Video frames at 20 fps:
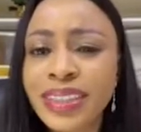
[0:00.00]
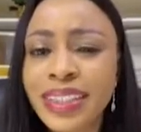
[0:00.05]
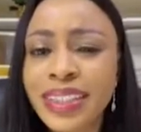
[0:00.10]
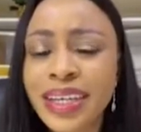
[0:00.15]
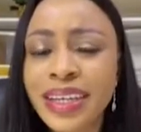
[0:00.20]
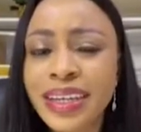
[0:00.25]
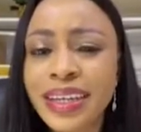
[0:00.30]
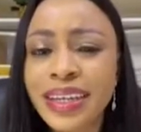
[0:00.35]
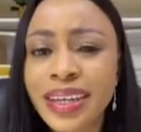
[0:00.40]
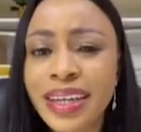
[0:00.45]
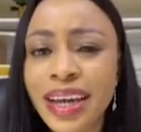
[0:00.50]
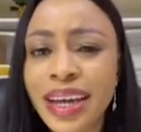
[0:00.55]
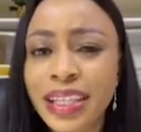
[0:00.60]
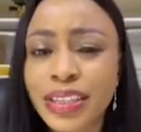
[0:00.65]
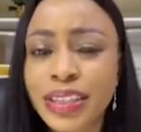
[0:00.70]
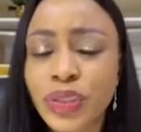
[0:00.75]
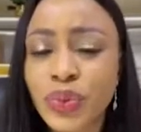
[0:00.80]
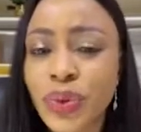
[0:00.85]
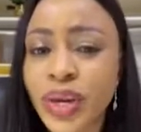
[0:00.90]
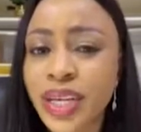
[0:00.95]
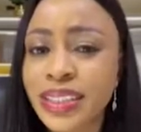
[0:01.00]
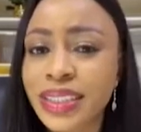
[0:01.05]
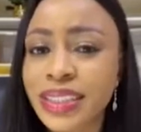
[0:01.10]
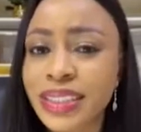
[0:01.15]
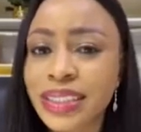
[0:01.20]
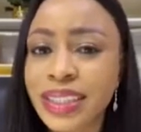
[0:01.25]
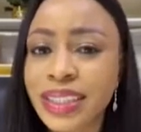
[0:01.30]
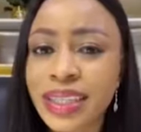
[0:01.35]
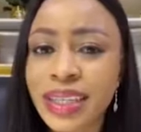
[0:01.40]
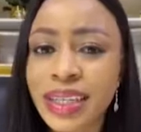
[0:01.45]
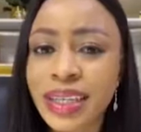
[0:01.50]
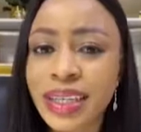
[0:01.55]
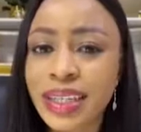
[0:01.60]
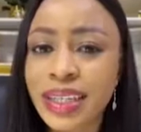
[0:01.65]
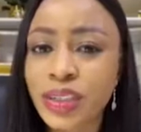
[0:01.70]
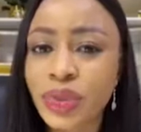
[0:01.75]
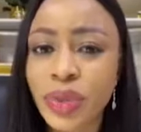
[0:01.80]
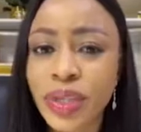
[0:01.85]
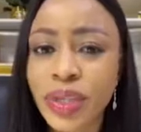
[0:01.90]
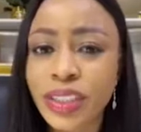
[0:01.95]
Just in the year
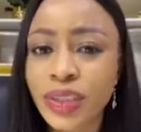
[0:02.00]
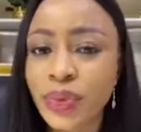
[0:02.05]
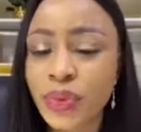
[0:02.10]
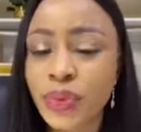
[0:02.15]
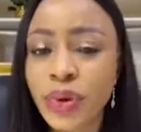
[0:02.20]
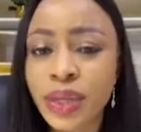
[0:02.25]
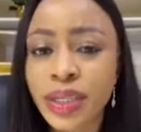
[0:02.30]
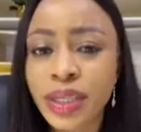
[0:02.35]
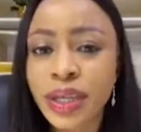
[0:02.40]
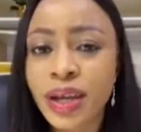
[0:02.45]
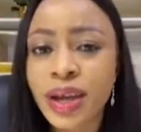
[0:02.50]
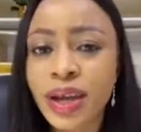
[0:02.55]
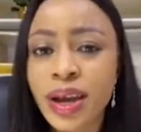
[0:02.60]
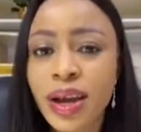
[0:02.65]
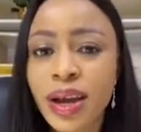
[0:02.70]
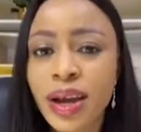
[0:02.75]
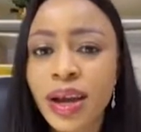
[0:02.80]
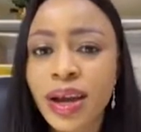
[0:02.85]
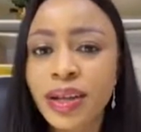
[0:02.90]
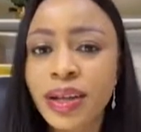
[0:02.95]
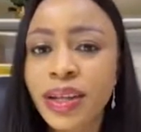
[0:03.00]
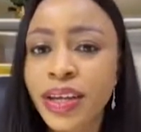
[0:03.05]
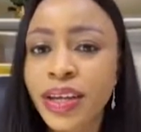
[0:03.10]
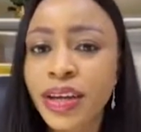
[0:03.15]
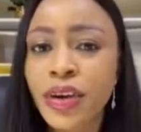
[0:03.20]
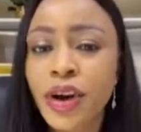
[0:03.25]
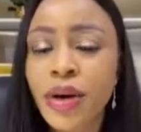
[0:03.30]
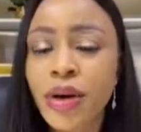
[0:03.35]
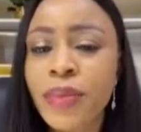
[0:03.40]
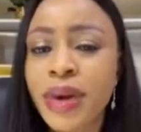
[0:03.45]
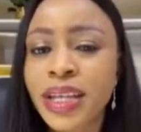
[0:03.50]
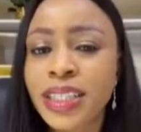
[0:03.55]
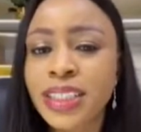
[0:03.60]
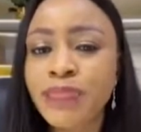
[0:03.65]
2021, the